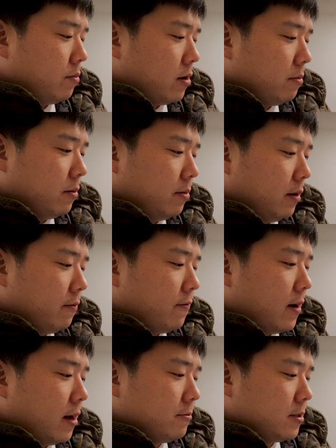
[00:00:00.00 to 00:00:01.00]
Probably
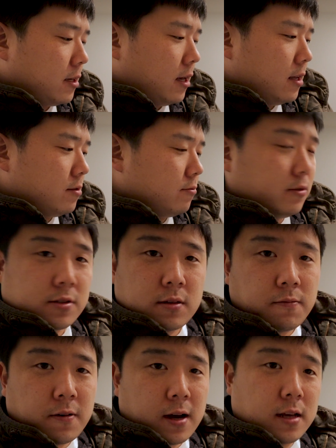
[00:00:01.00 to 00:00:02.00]
five scans will
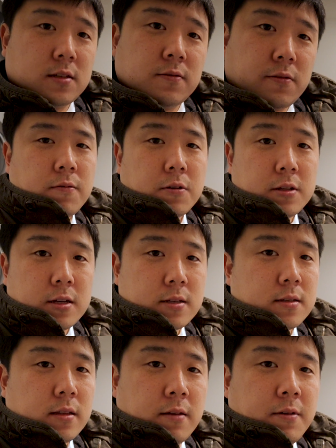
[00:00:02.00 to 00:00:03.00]
suffice. For
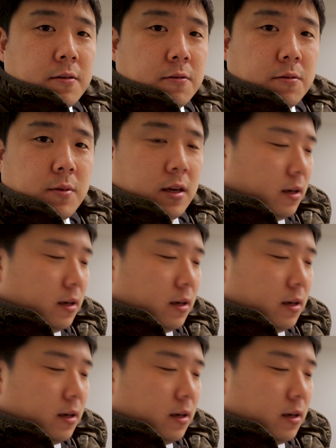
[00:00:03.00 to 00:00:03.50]
this living room